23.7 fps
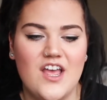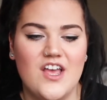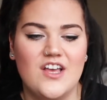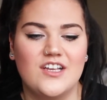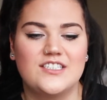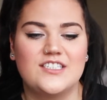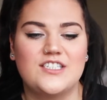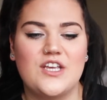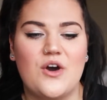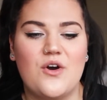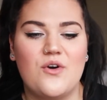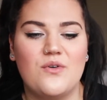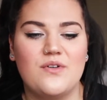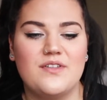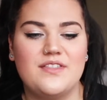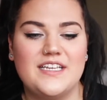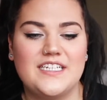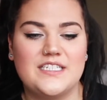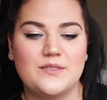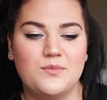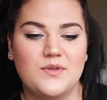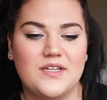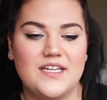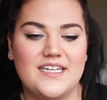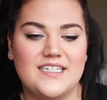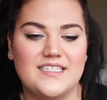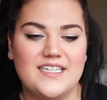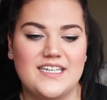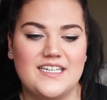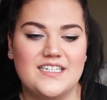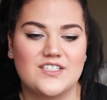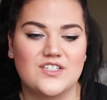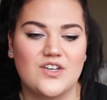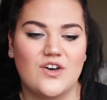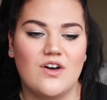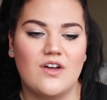So this place
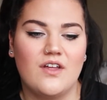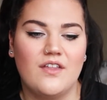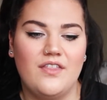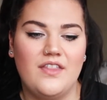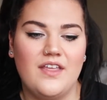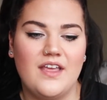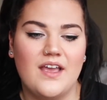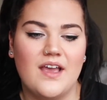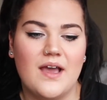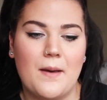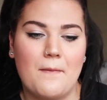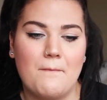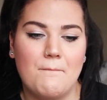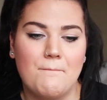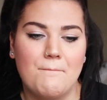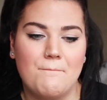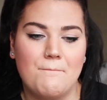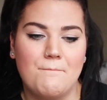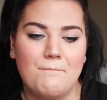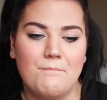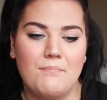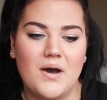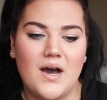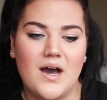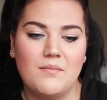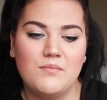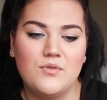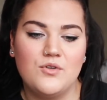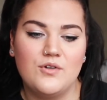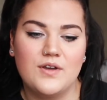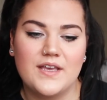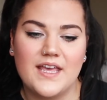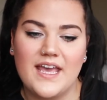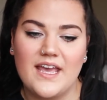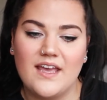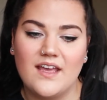is called the
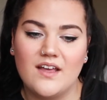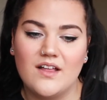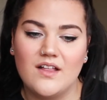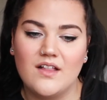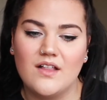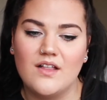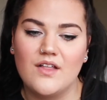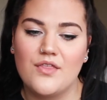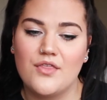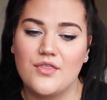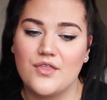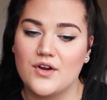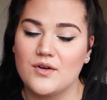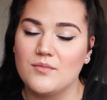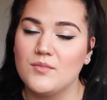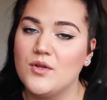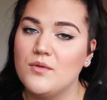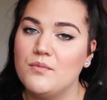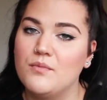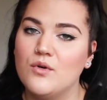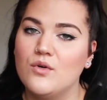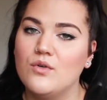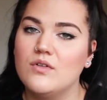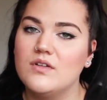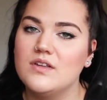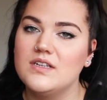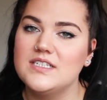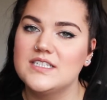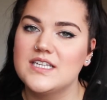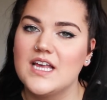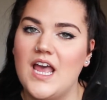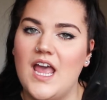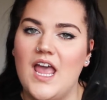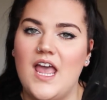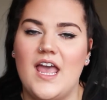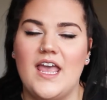PAMUKKALE thermal pools.